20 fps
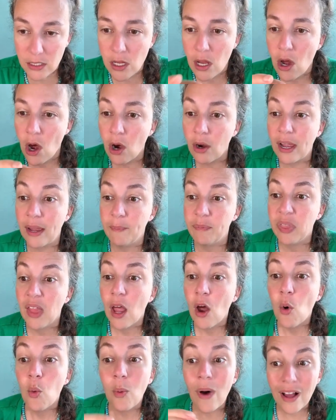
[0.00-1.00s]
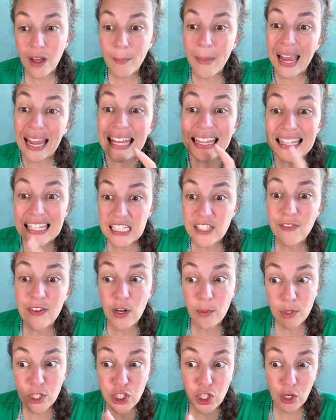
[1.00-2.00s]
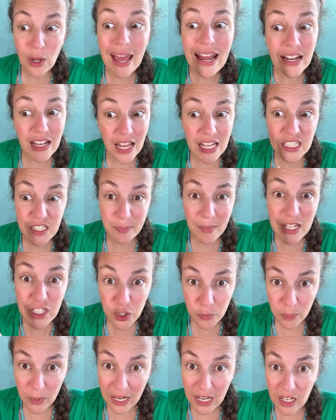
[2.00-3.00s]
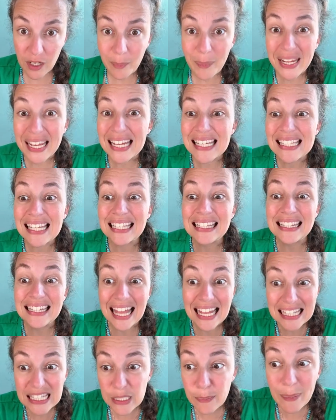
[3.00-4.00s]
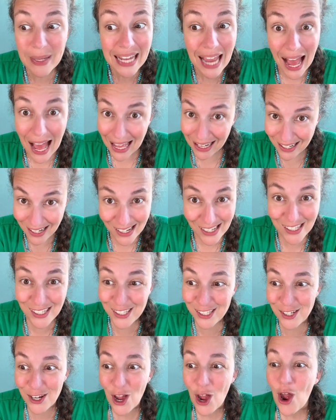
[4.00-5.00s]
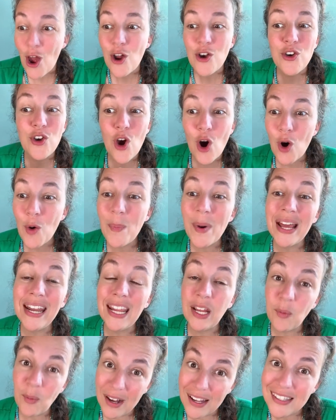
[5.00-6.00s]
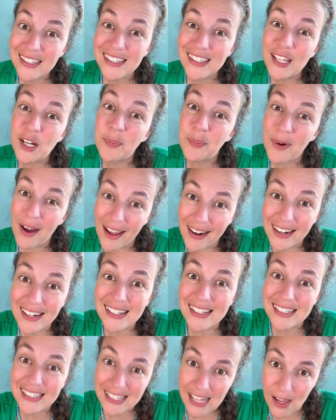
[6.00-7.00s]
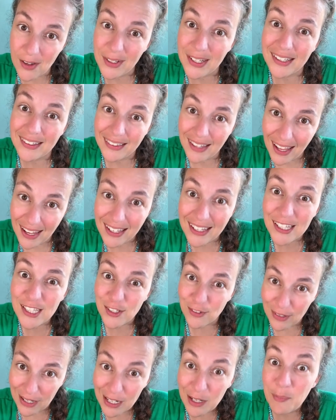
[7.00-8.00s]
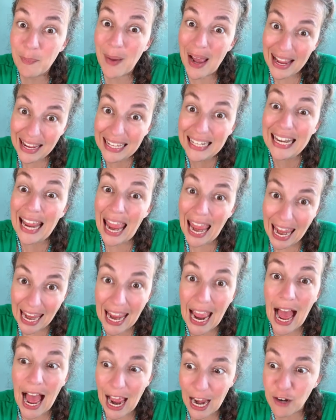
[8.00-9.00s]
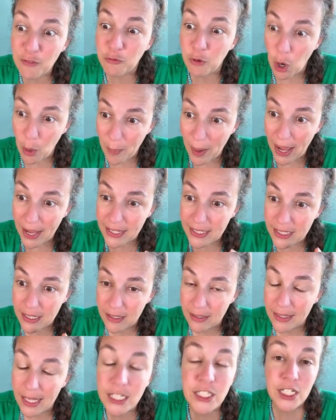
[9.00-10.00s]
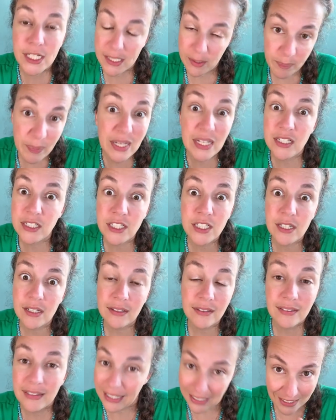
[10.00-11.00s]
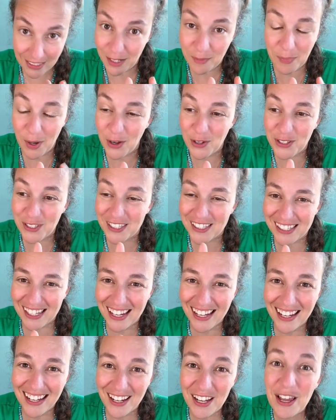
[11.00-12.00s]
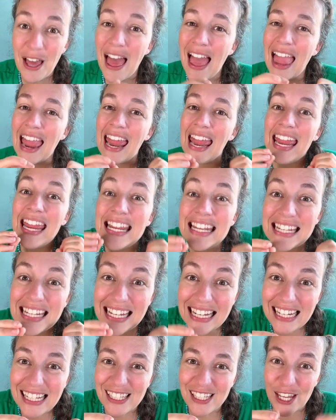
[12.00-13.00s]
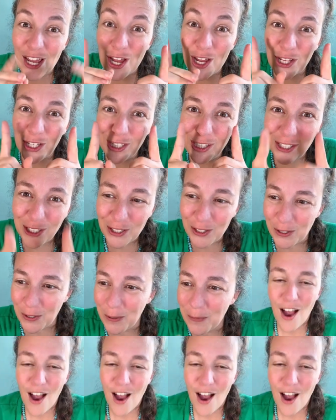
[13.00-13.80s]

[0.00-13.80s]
Okay, welcome back. In this video, I'm going to show you how to customize your brand because let's be honest, nobody wants their product sounding like it's written by an AI robot that just binged LinkedIn posts. It needs you.